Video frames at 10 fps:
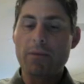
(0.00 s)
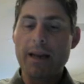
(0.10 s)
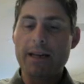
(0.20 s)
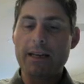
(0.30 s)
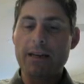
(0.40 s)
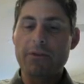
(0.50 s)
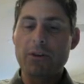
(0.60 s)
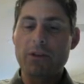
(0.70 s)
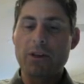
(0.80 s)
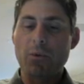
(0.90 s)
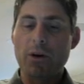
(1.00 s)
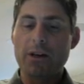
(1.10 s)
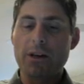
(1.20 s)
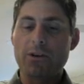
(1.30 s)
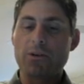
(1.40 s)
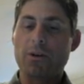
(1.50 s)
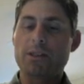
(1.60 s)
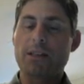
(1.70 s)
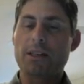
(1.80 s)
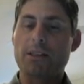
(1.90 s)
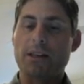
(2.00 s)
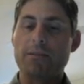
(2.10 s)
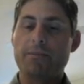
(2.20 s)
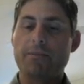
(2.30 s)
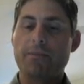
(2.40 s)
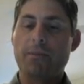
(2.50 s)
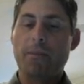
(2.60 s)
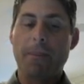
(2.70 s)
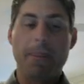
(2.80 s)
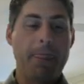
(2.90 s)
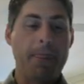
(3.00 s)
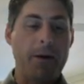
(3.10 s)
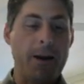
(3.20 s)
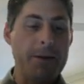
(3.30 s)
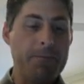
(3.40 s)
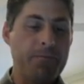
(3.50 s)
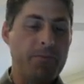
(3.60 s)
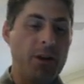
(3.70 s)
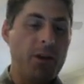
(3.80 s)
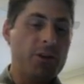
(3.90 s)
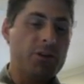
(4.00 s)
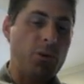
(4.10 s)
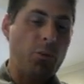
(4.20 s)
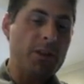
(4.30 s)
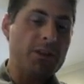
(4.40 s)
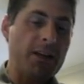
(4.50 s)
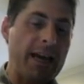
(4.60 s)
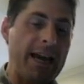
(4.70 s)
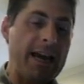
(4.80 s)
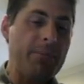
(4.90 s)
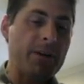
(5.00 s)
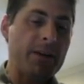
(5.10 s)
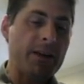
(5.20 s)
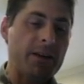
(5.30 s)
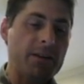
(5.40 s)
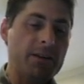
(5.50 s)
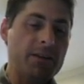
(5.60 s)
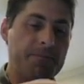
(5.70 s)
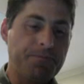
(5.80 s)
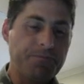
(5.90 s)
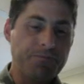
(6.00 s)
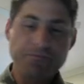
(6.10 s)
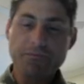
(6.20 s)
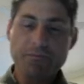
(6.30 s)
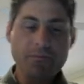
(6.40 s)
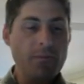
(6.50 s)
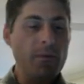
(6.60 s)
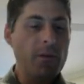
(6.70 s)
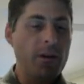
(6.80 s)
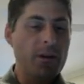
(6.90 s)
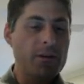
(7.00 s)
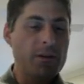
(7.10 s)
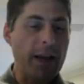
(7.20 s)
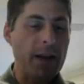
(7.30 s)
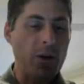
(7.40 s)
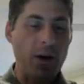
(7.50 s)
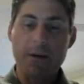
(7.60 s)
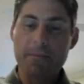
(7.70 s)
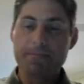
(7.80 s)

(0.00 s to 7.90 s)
magnetic field than a 100 or a 60, right? So what's going to happen is, take a look.